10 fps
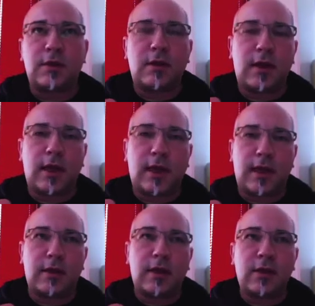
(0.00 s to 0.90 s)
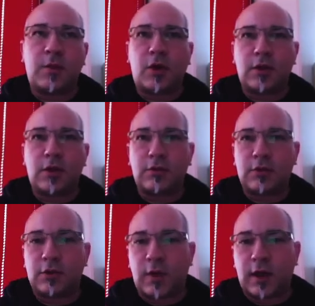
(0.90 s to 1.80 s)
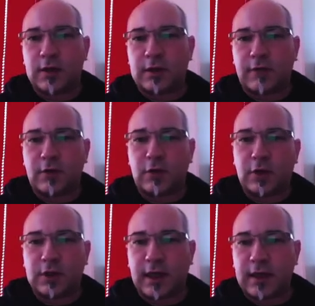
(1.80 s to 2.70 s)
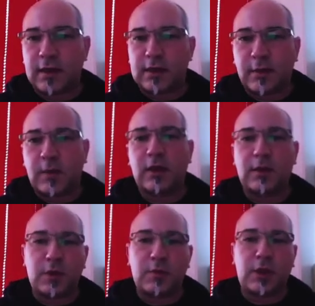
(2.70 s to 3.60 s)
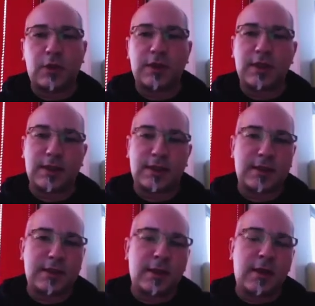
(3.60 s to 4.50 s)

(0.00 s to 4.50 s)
And in the pod, you run several containers and multiple processes.